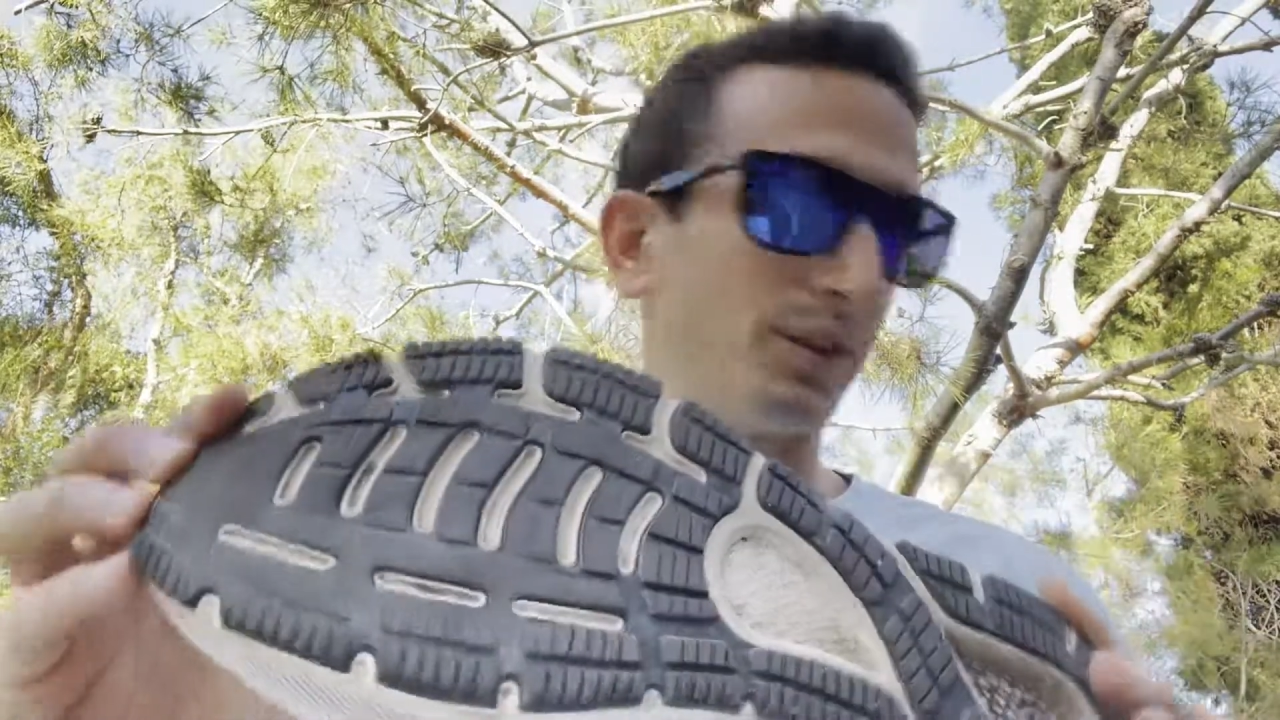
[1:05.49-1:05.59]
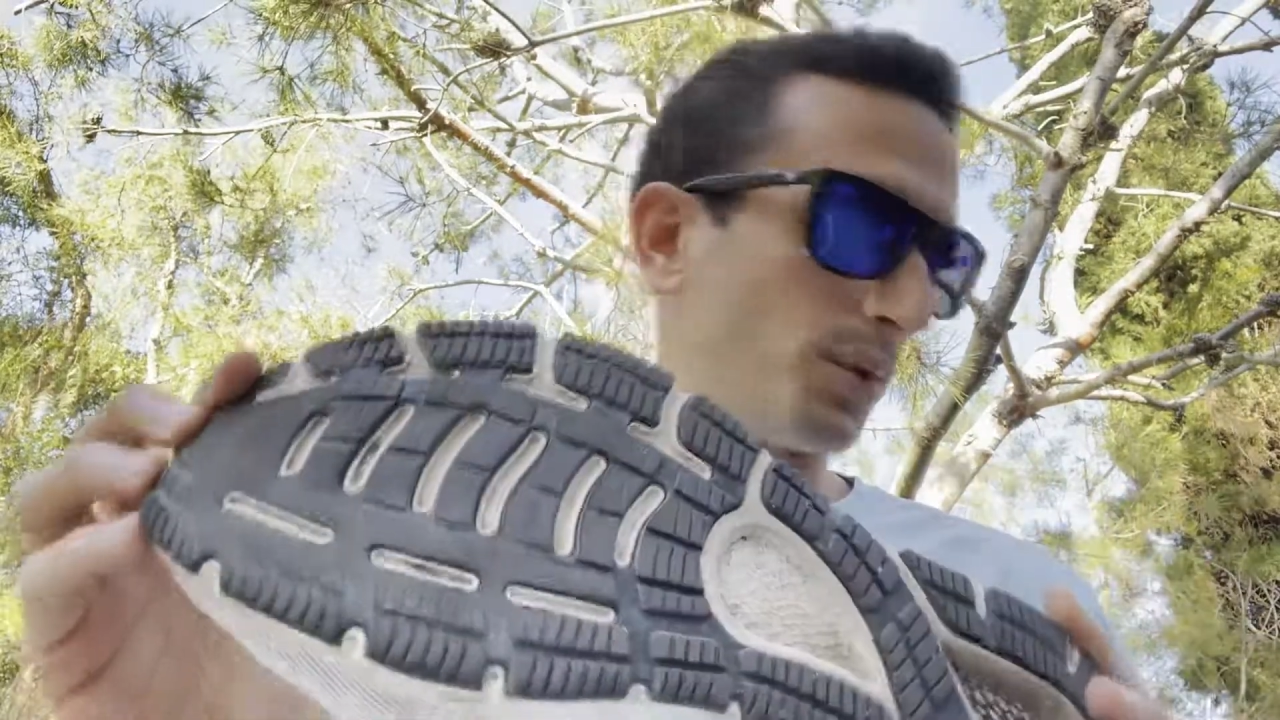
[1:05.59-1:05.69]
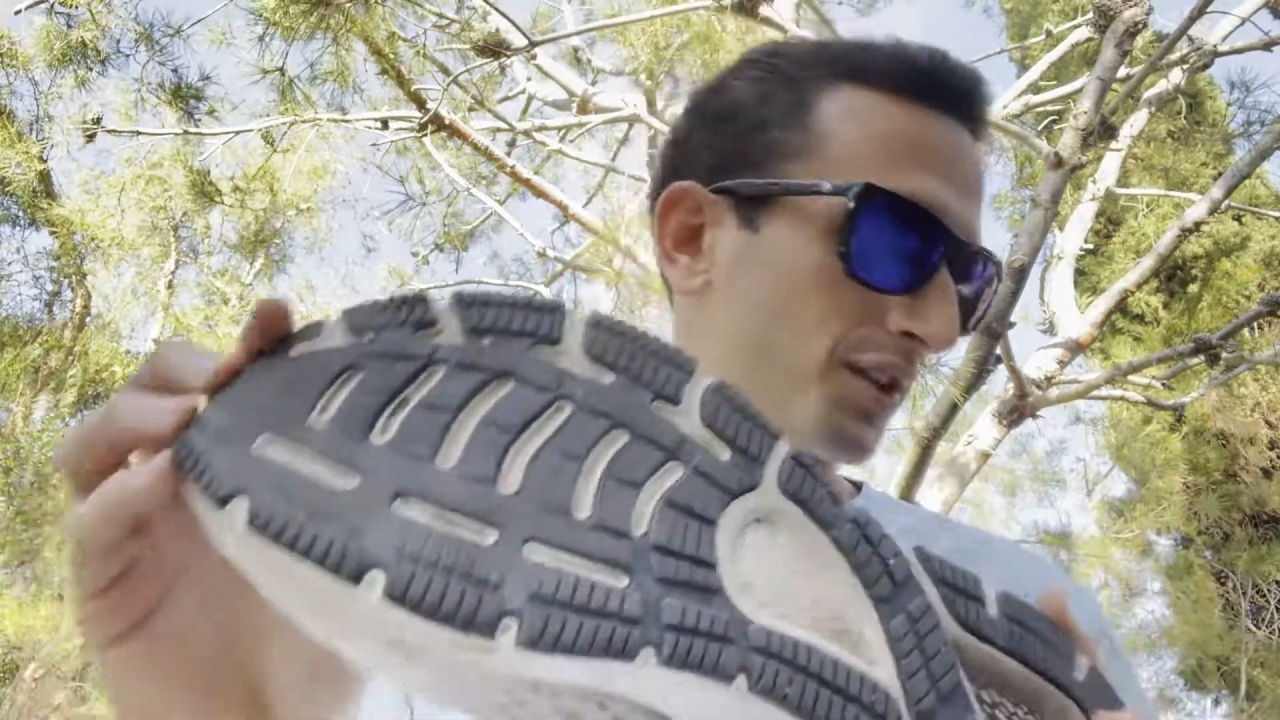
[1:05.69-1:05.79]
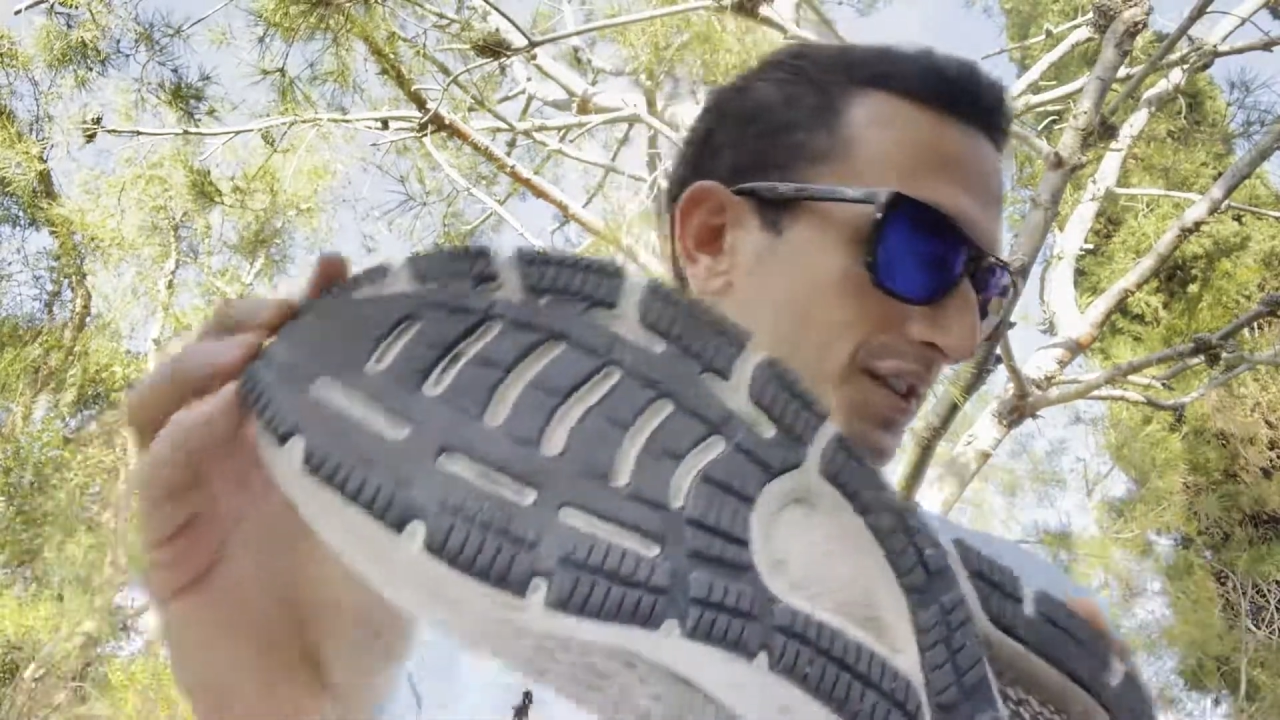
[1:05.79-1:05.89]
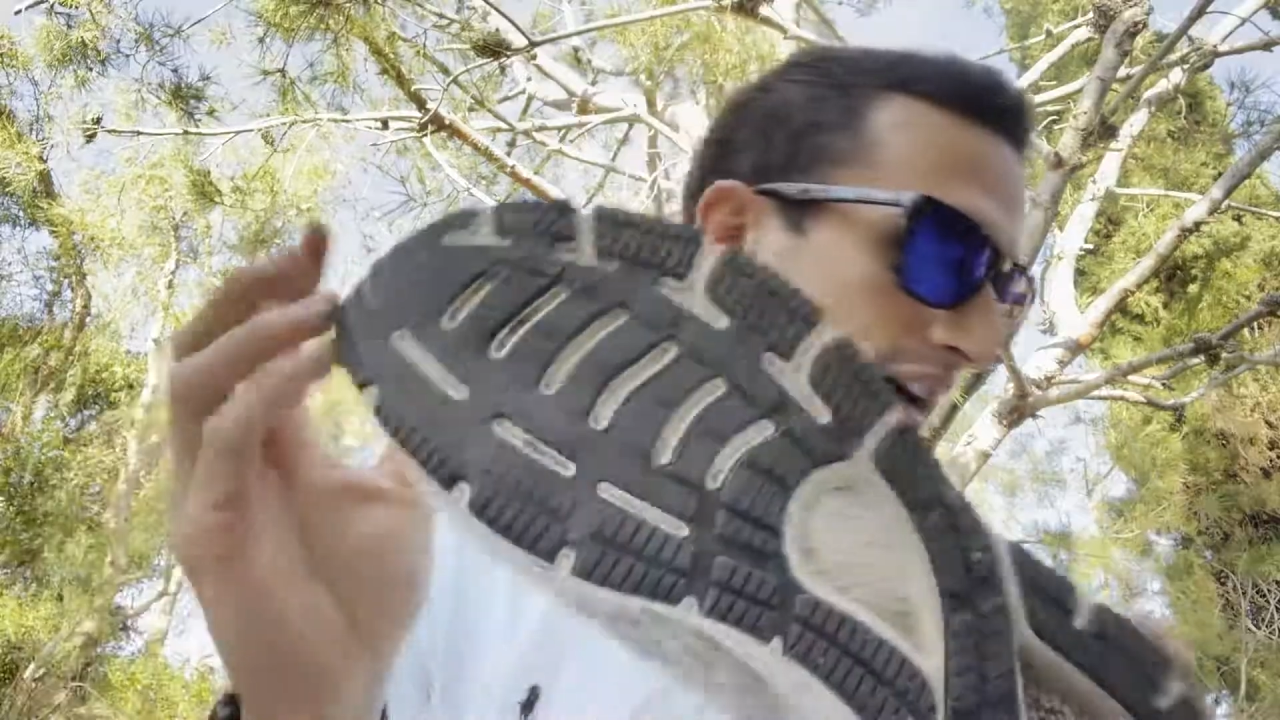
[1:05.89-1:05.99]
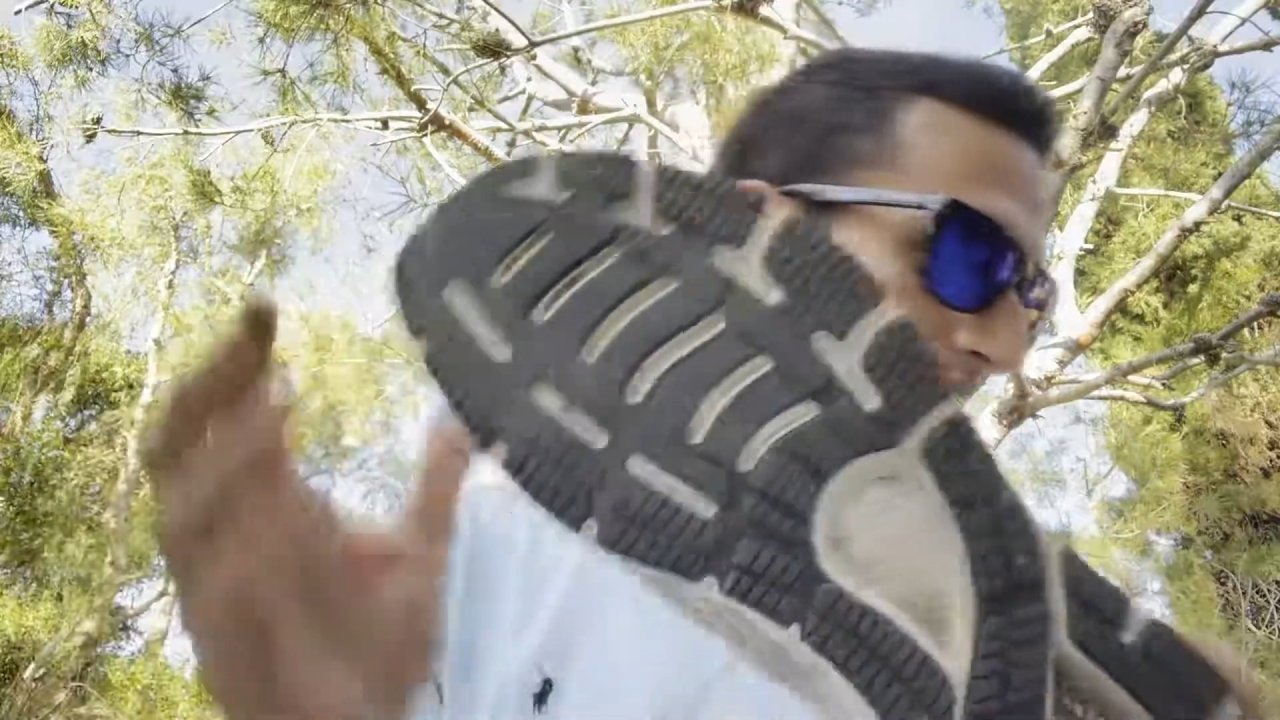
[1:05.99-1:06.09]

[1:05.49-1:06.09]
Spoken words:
wears down